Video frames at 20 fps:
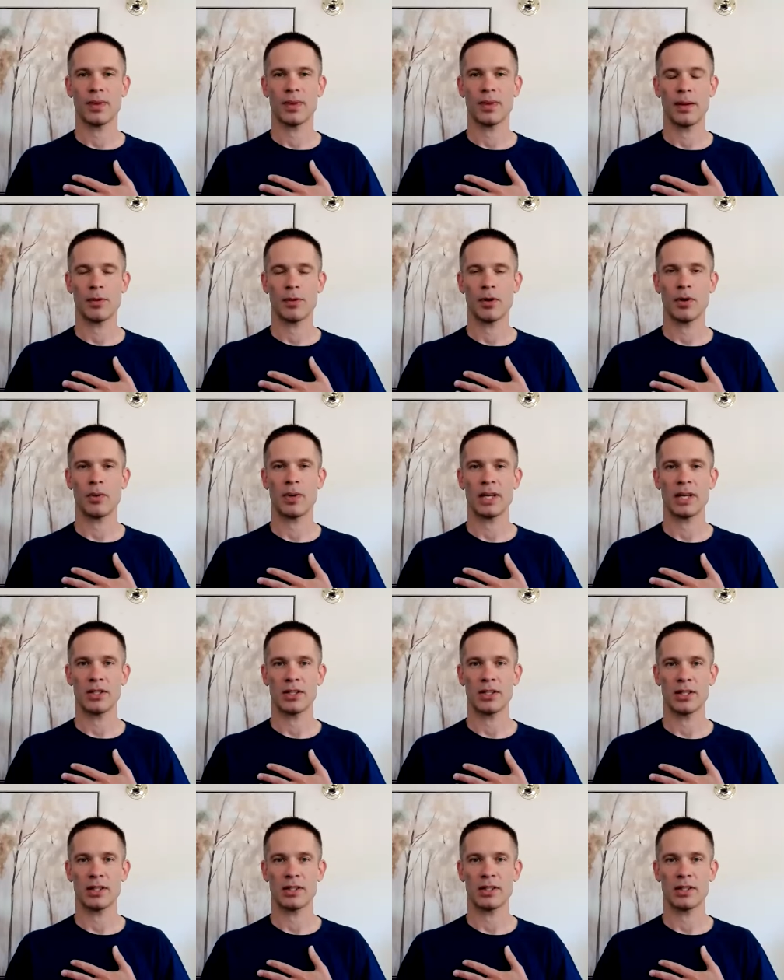I'm
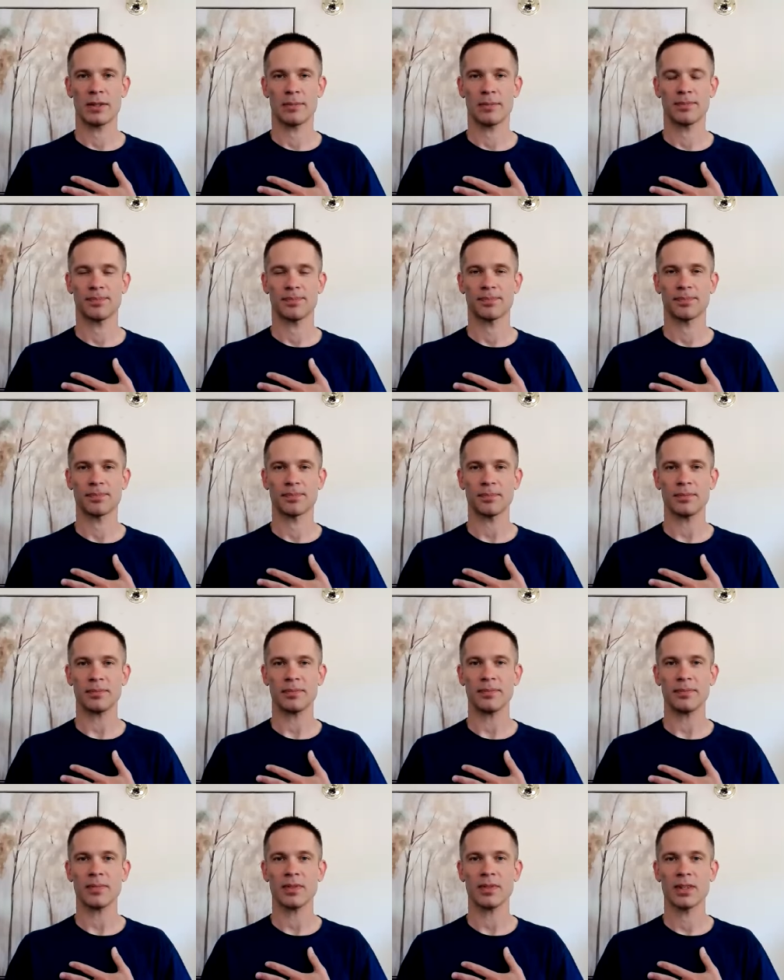courageous.
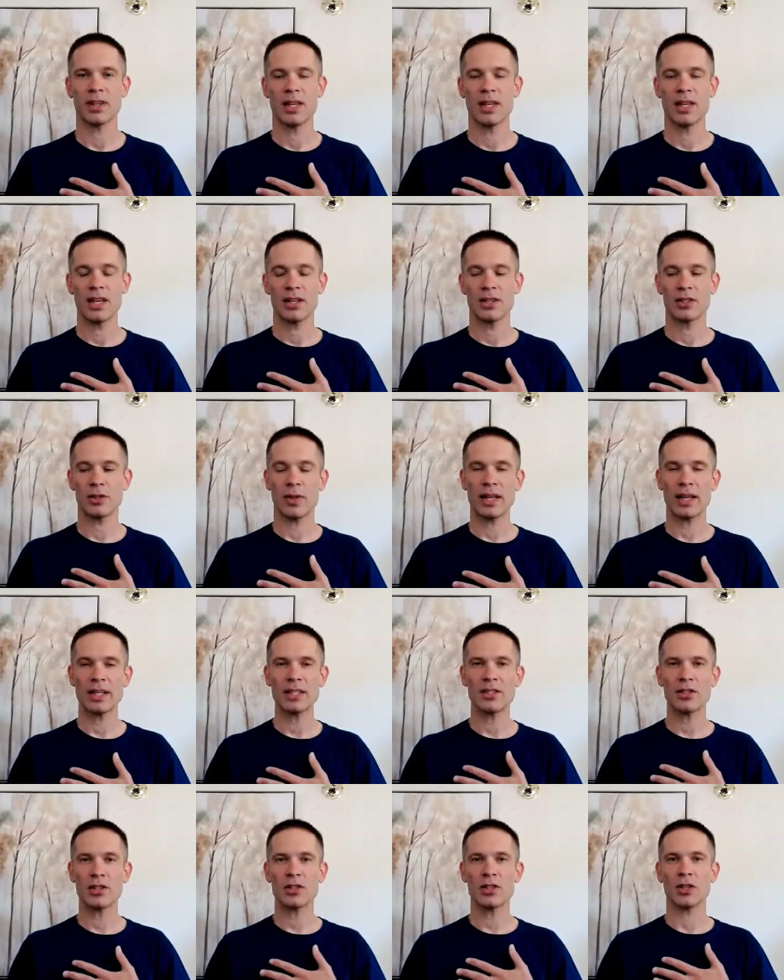So
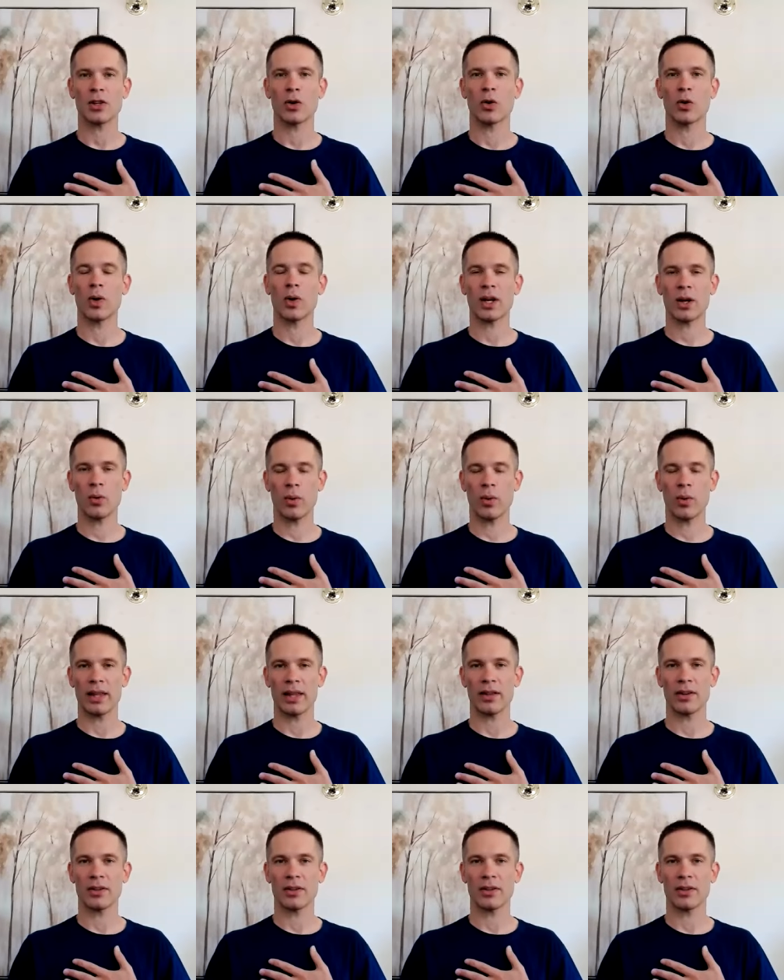that's just a quick way.